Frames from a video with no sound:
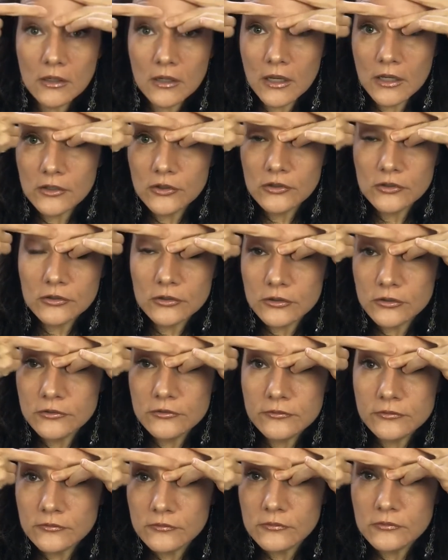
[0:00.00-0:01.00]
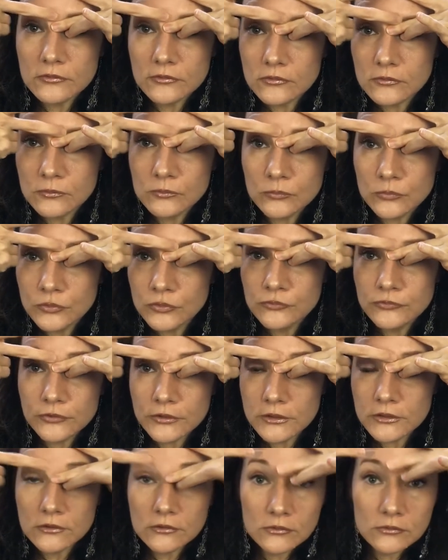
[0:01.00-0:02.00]
and you're going to move
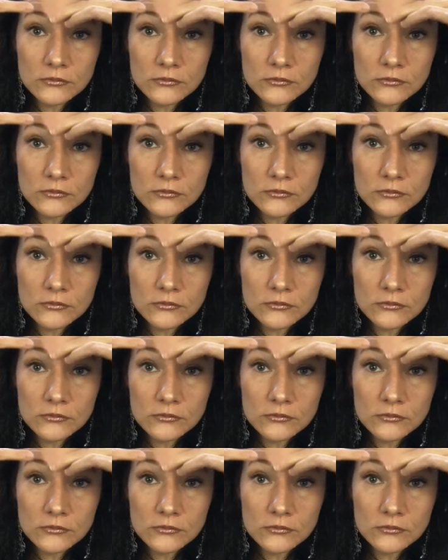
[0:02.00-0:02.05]
it.